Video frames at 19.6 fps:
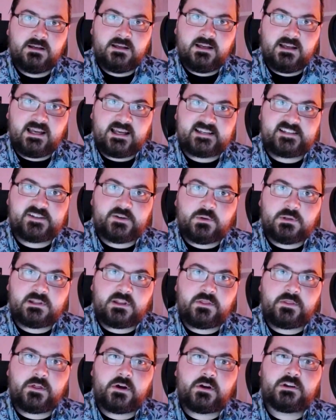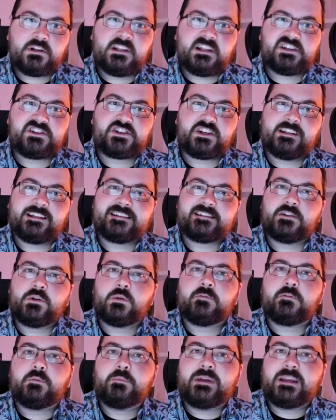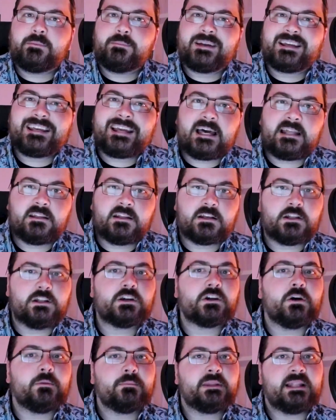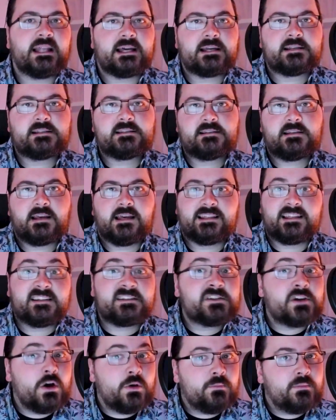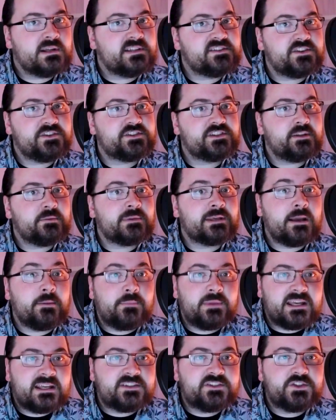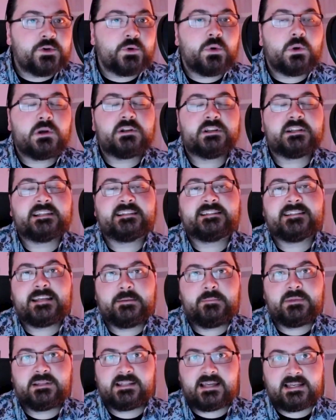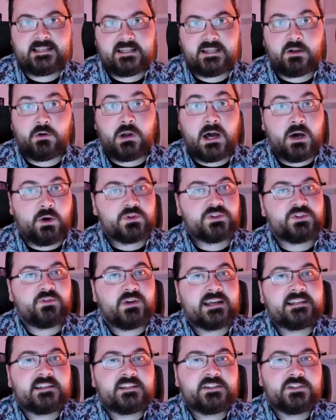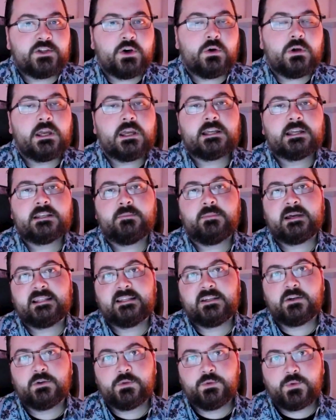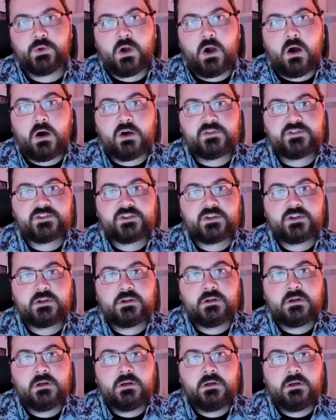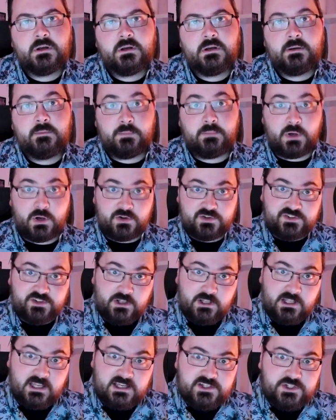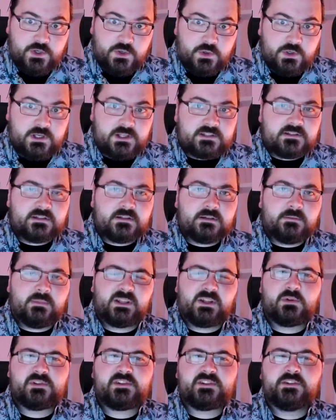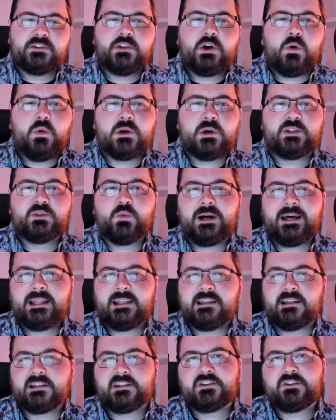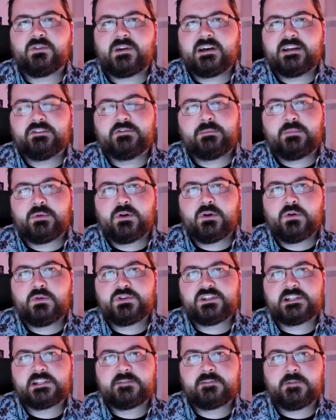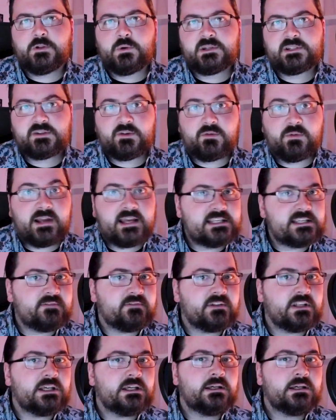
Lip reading: Exalted Third Edition is known for being mechanically complex, and its combat system can be adored, intimidating, or outright annoying depending on who you ask. Personally, I enjoy it, but I also know it well and try to approach its flaws creatively.